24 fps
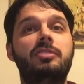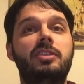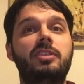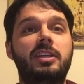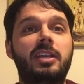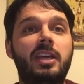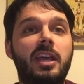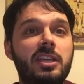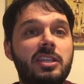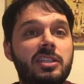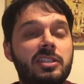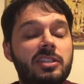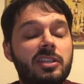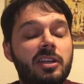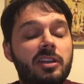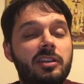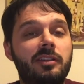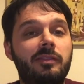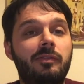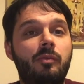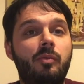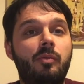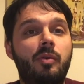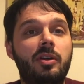a case study
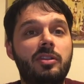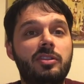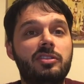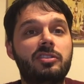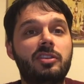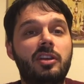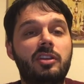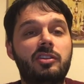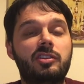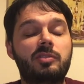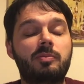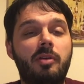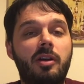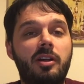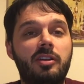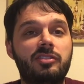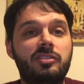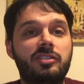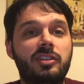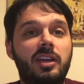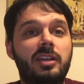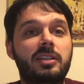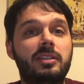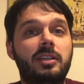of one such
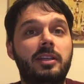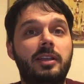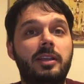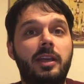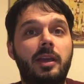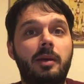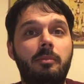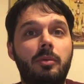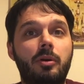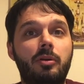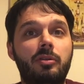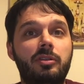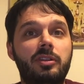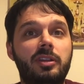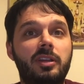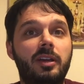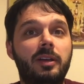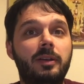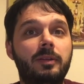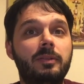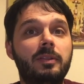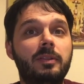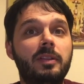project in Cambodia.